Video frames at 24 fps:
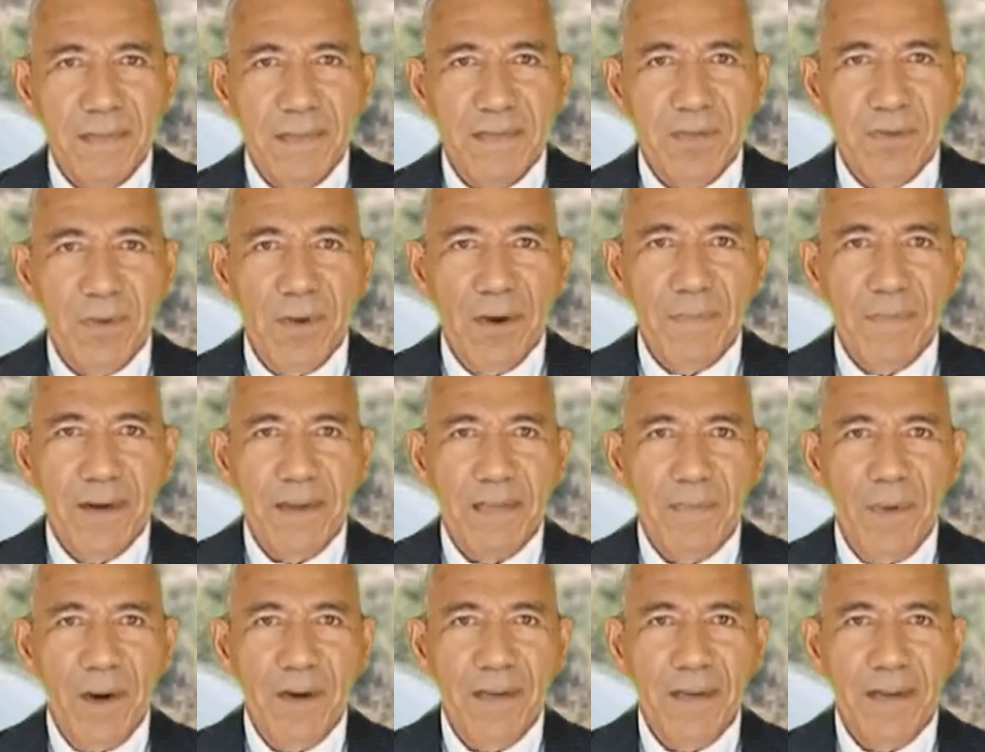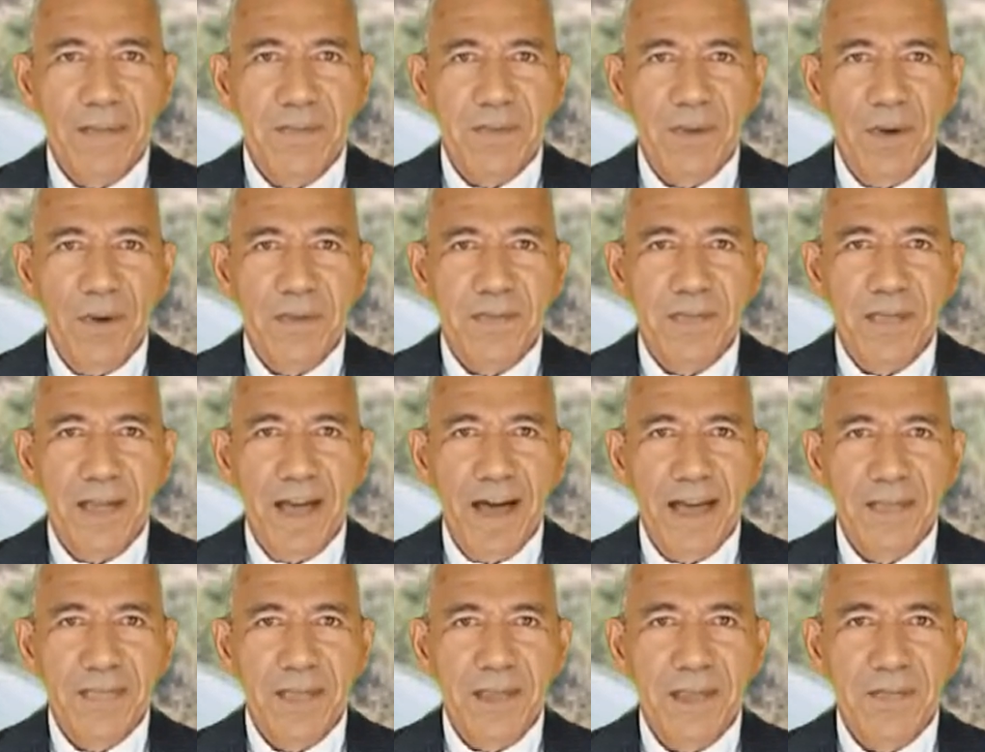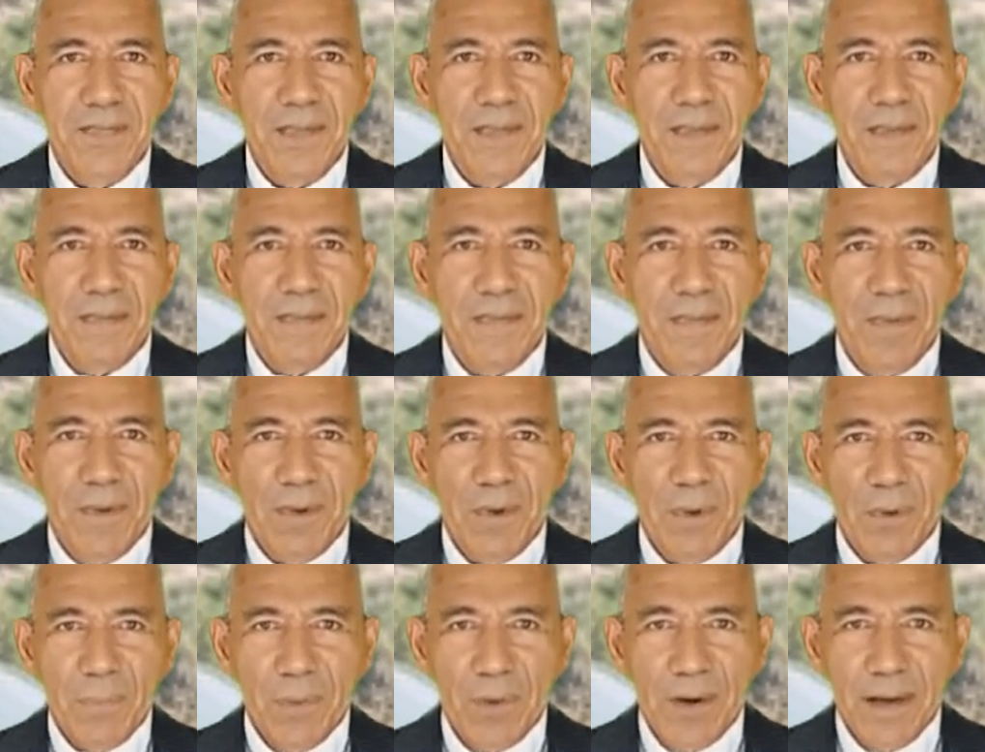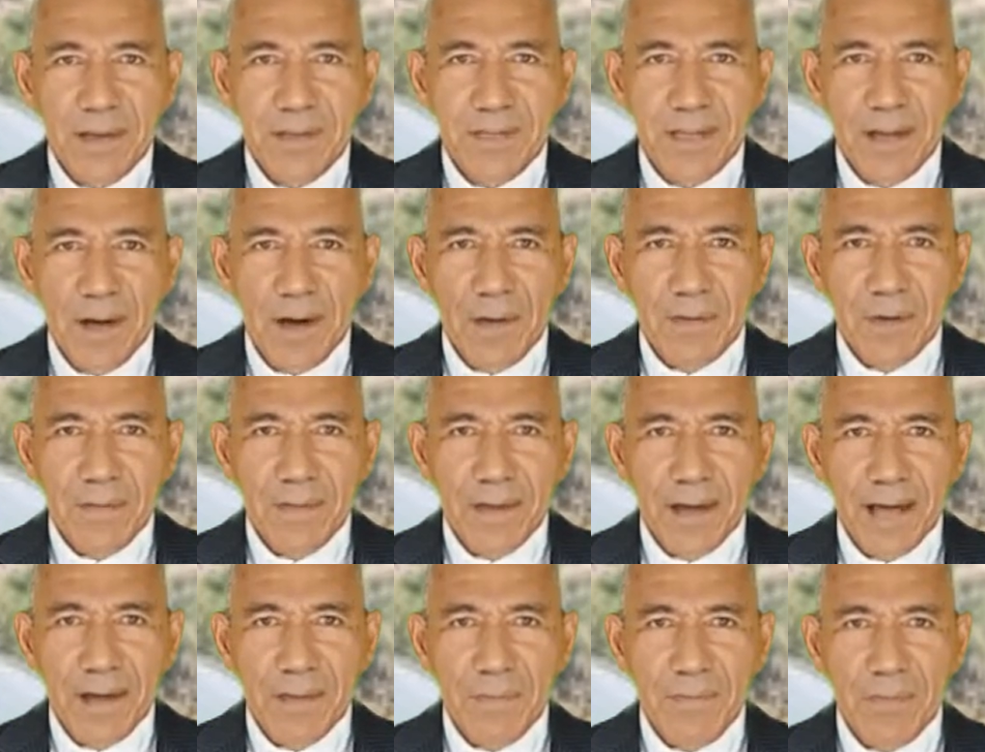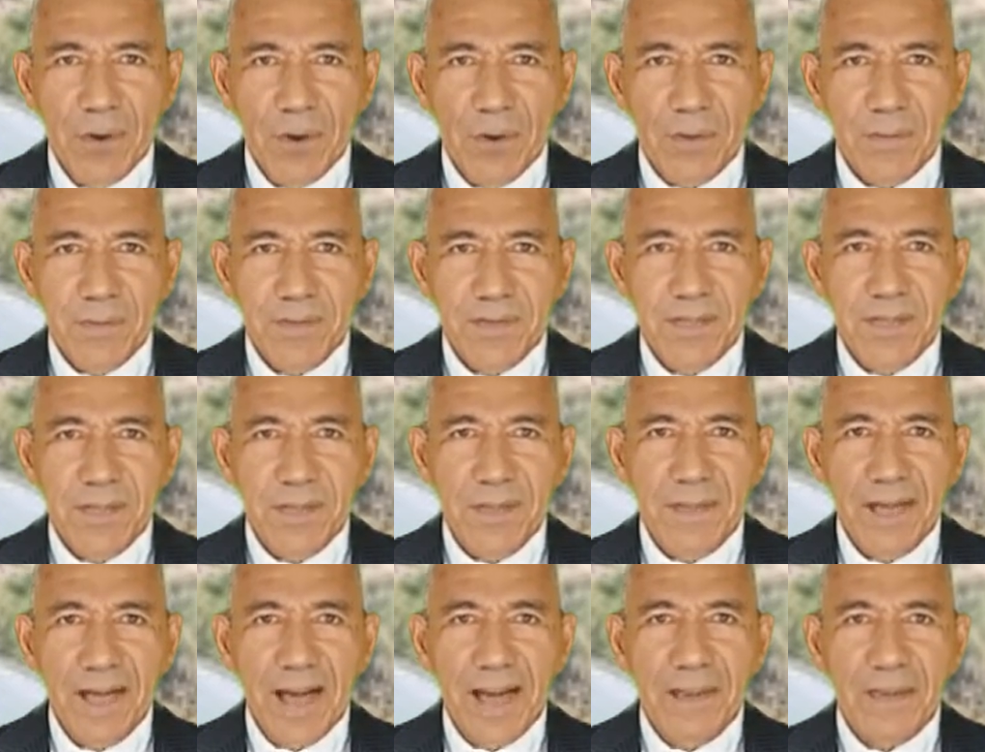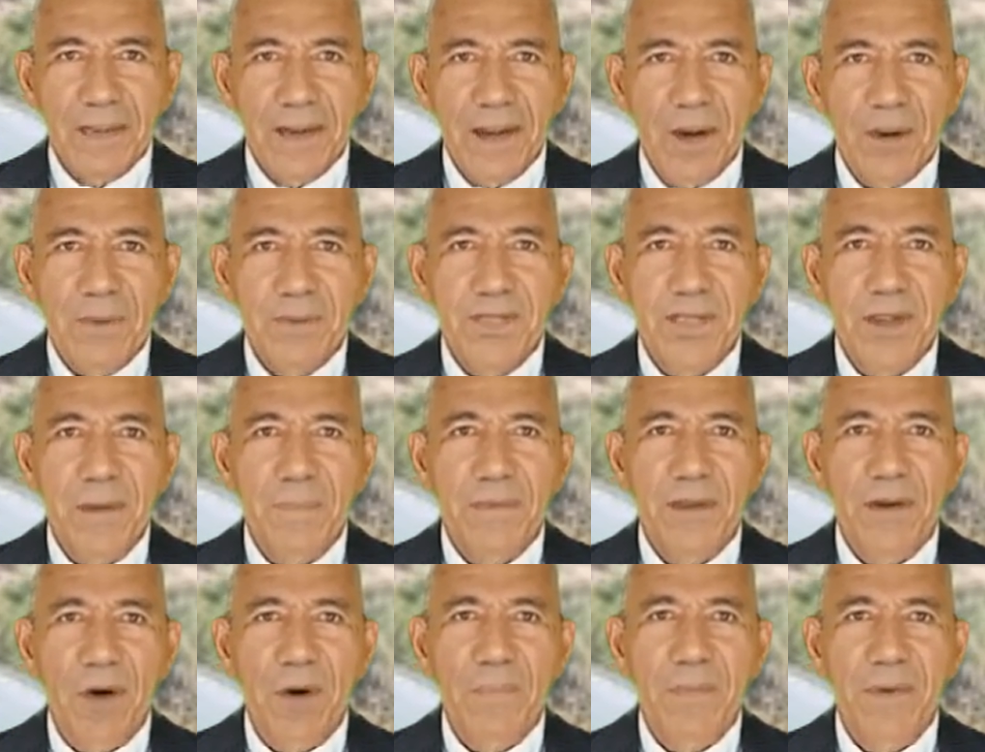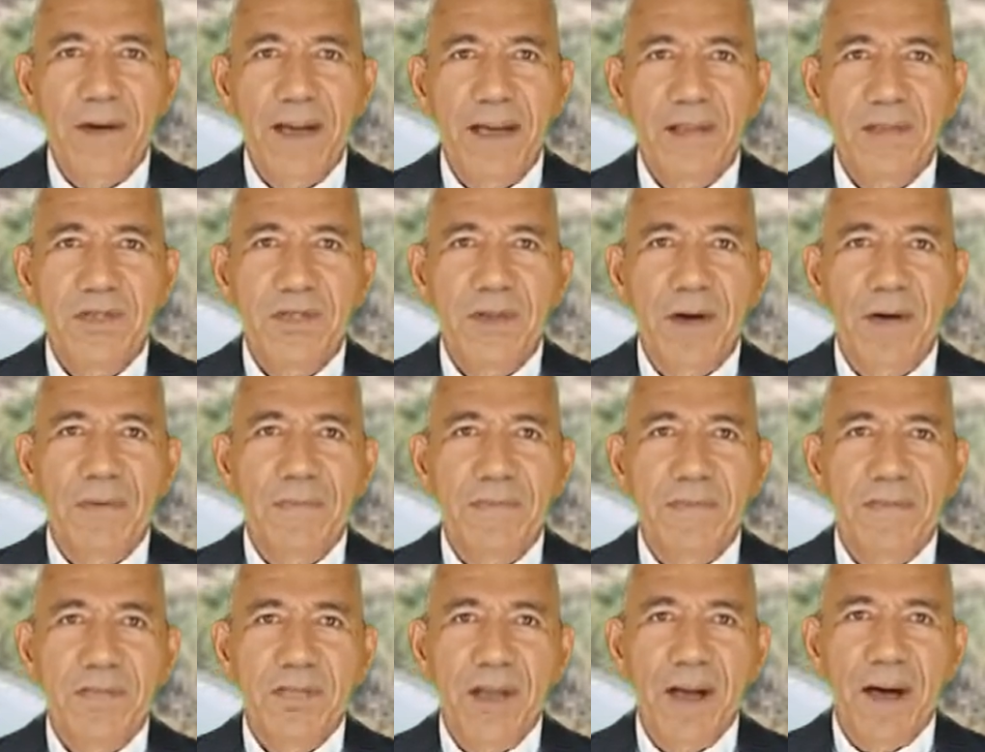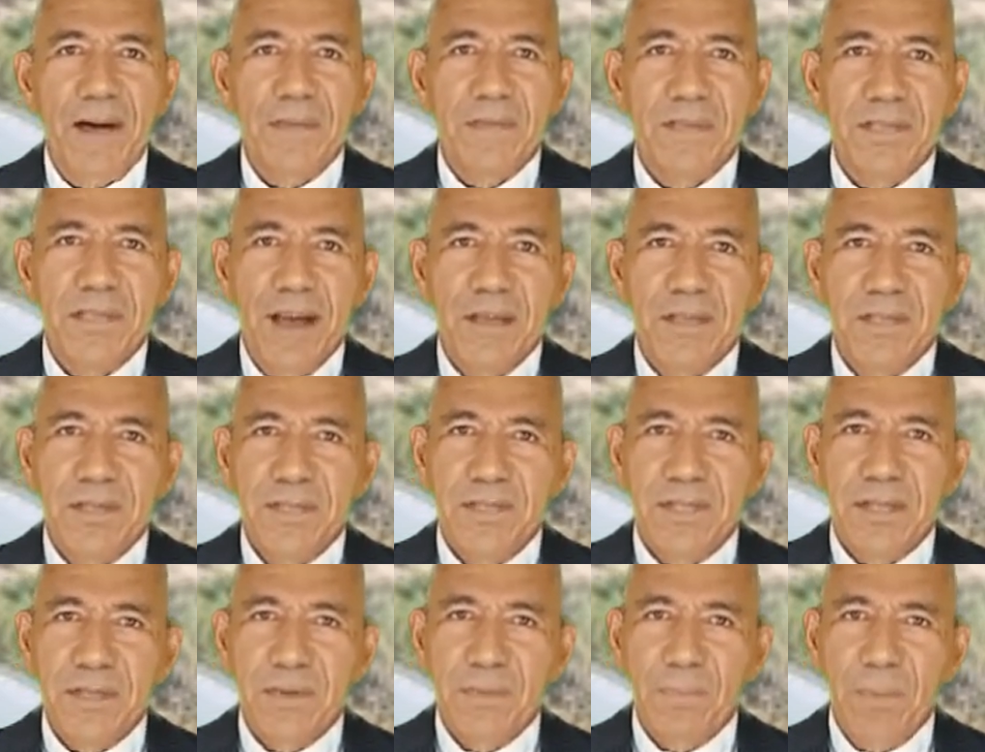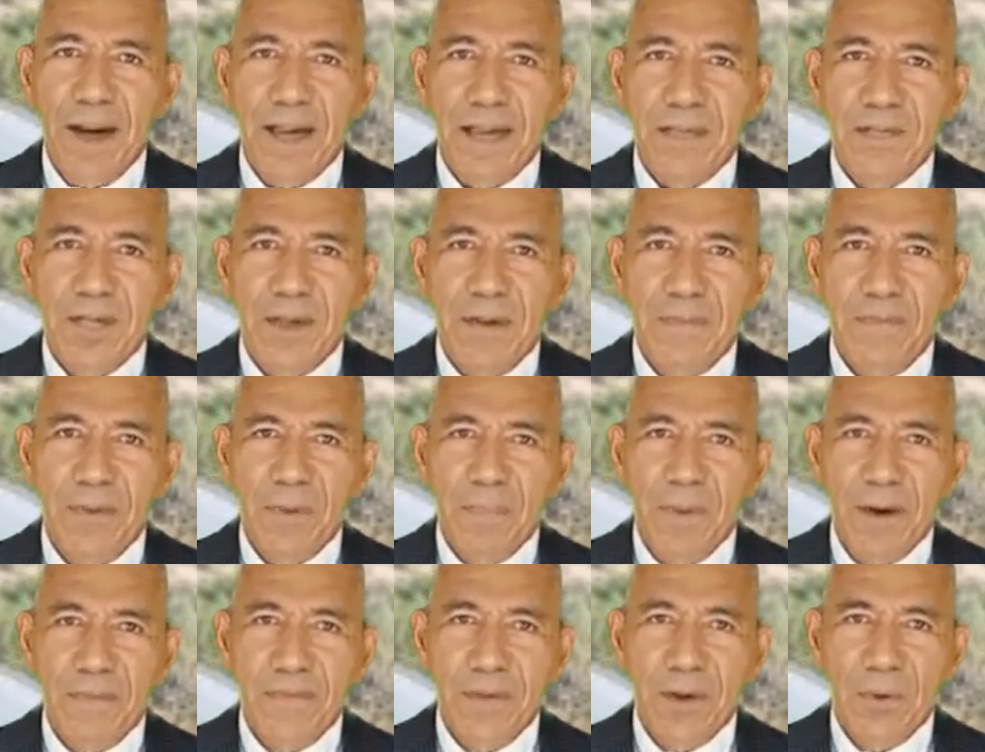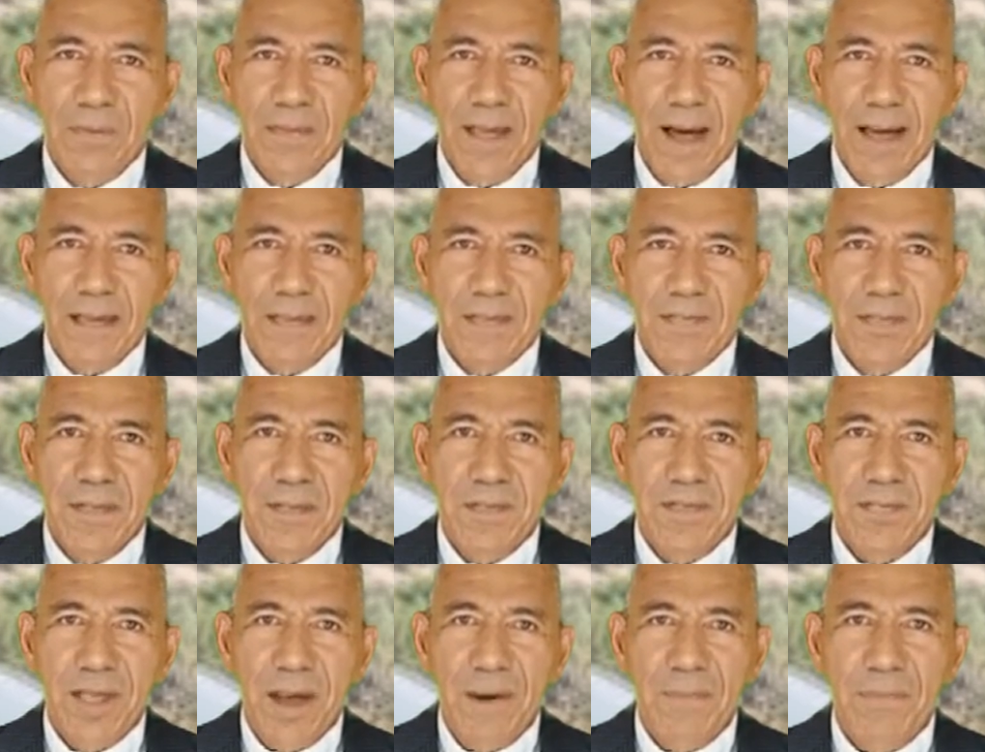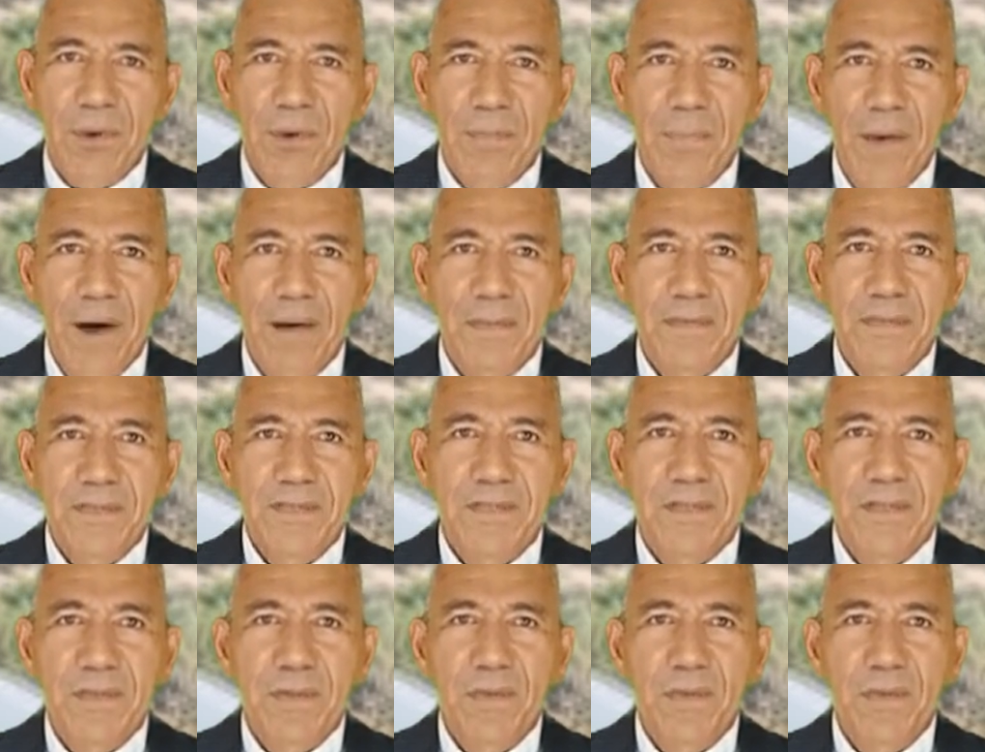driving while intoxicated, or operating under the influence includes some combination of jail sentences ranging from a few days to several months,